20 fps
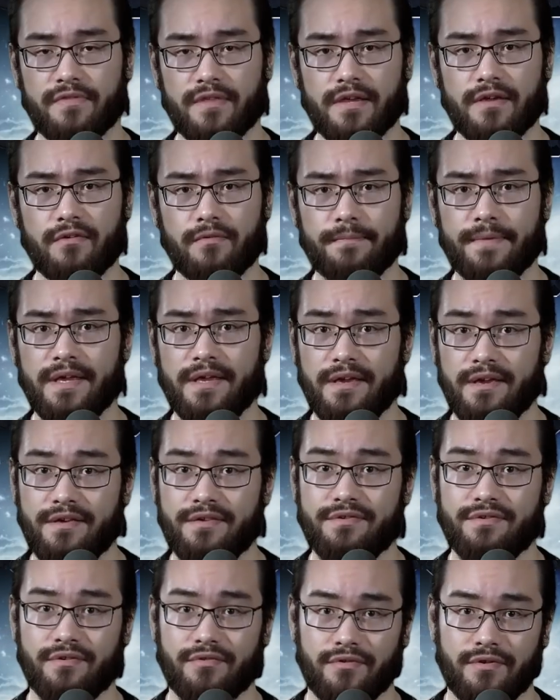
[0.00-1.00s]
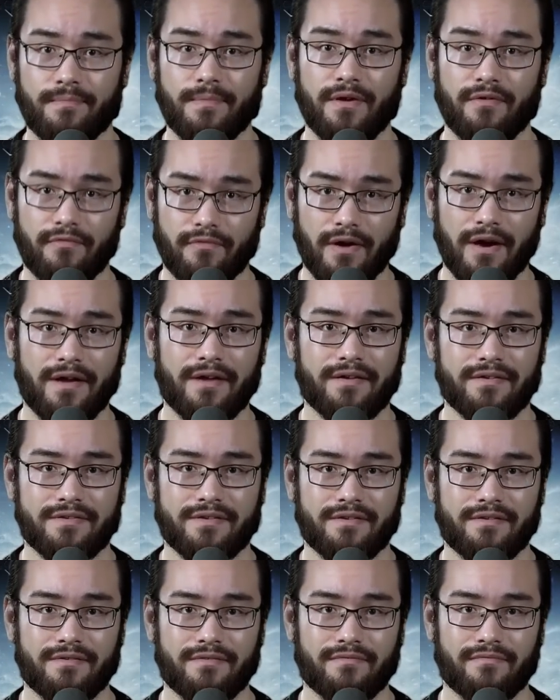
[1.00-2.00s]
think it would be easier to be
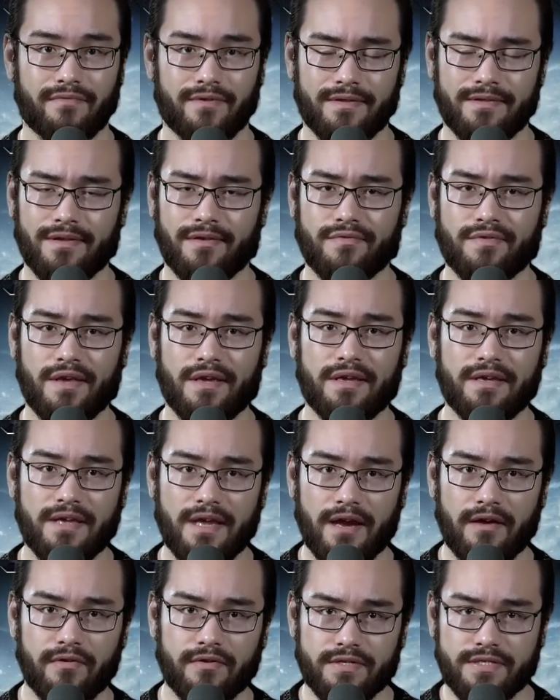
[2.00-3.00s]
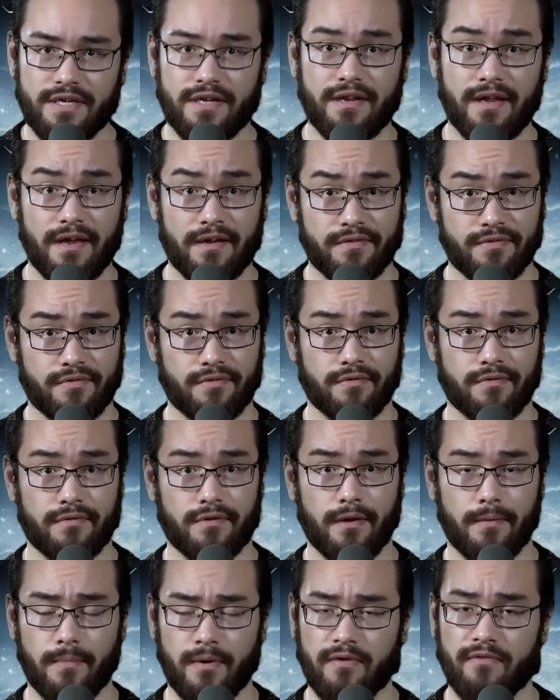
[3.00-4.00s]
right when there's a guaranteed answer
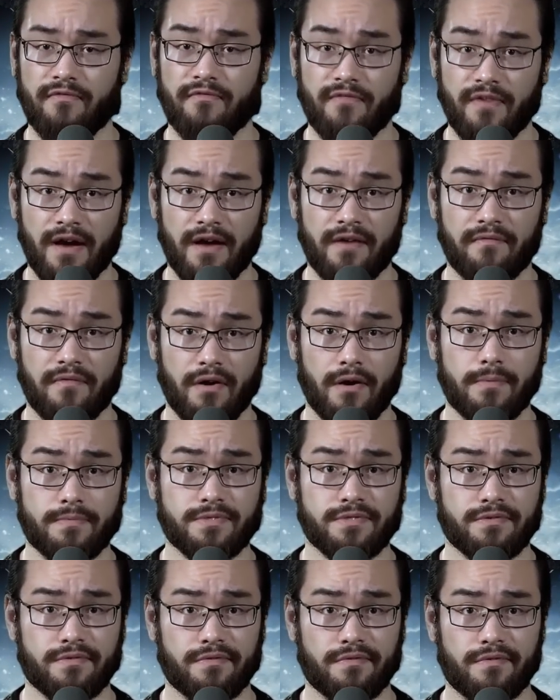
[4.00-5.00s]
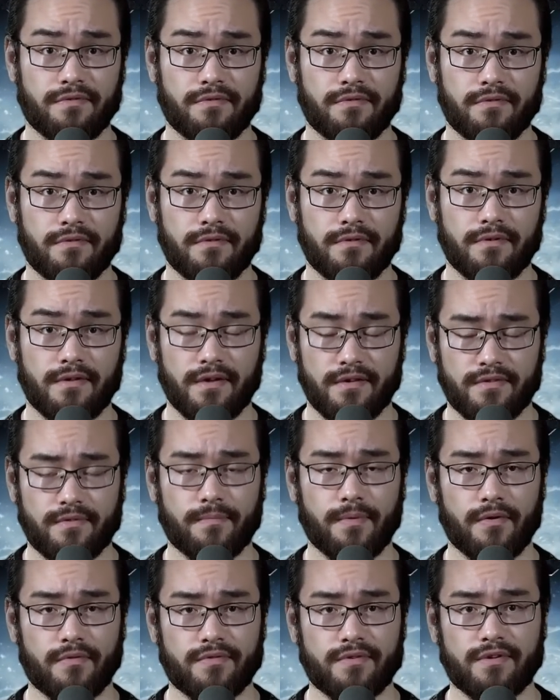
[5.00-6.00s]
among 5 options, as
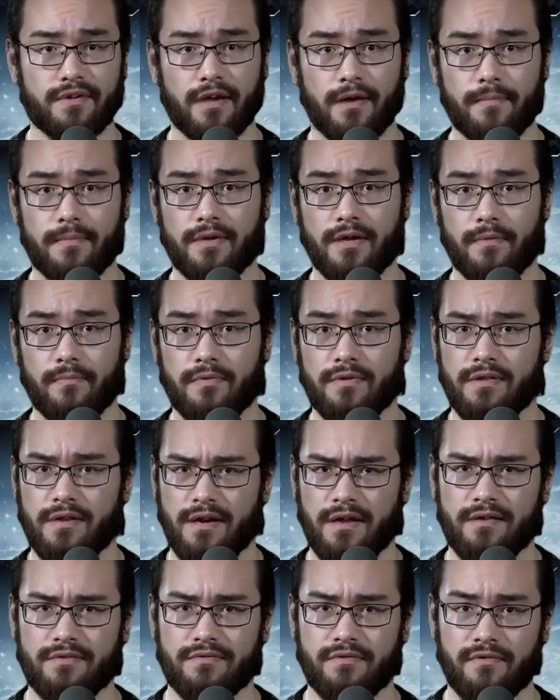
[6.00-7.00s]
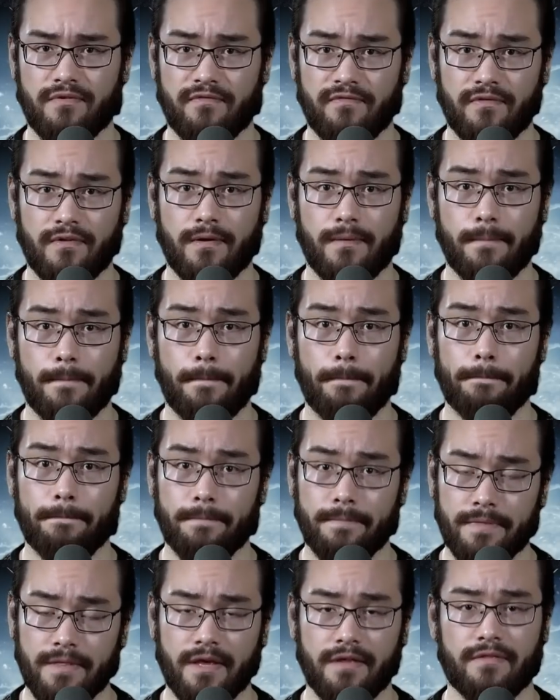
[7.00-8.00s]
opposed to coming up with an answer from
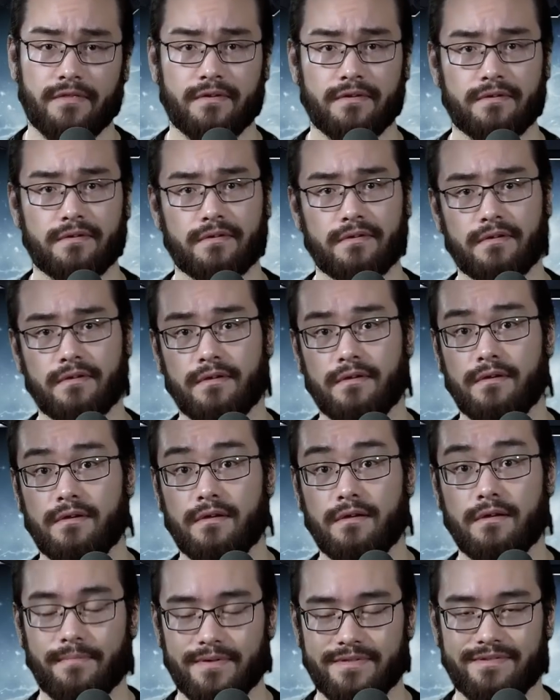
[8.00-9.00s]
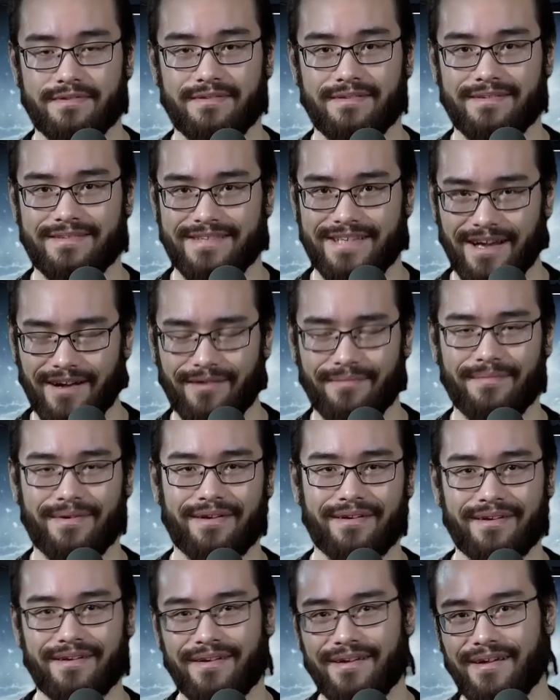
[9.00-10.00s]
nothing. But tell
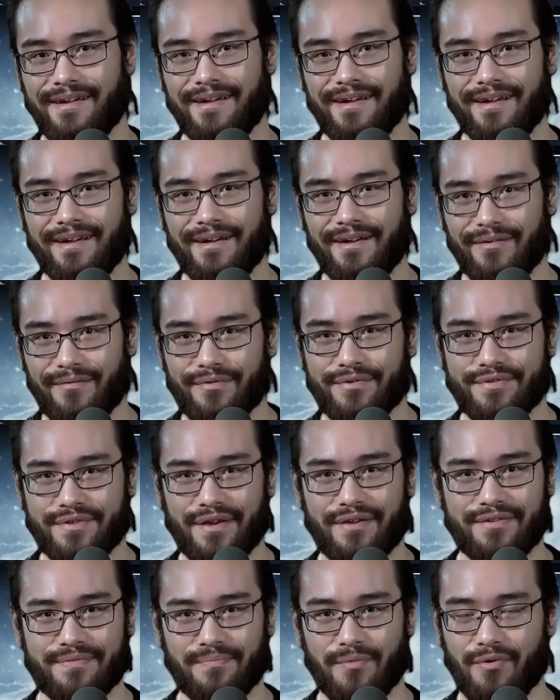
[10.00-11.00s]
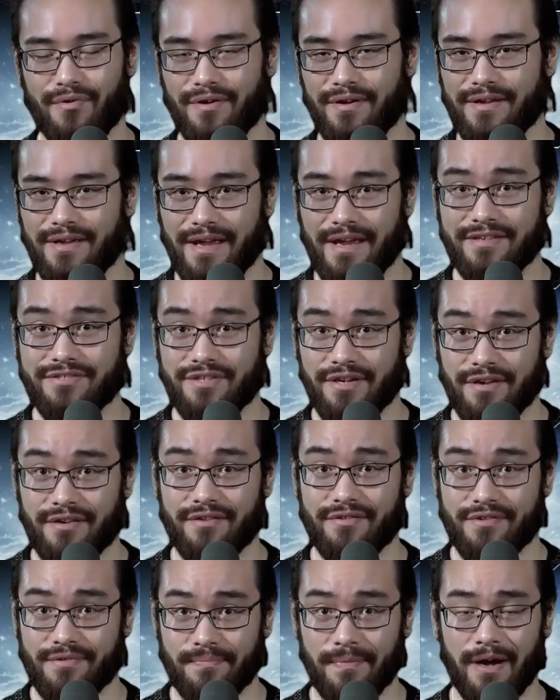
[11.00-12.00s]
me, what sounds more engaging and
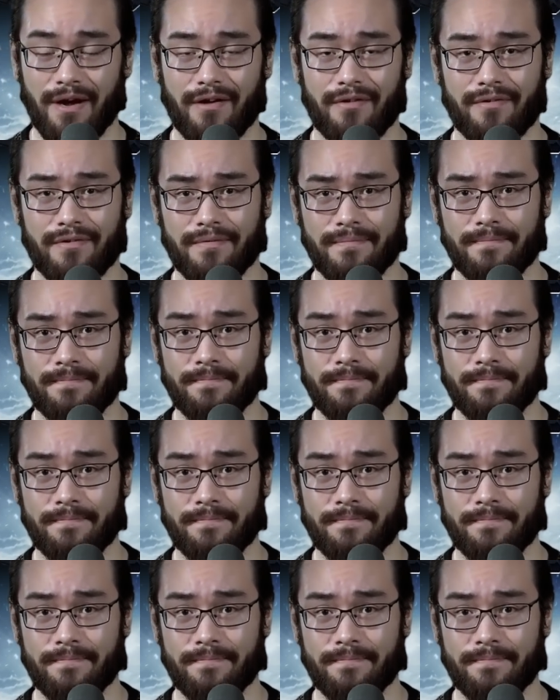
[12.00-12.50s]
inspiring?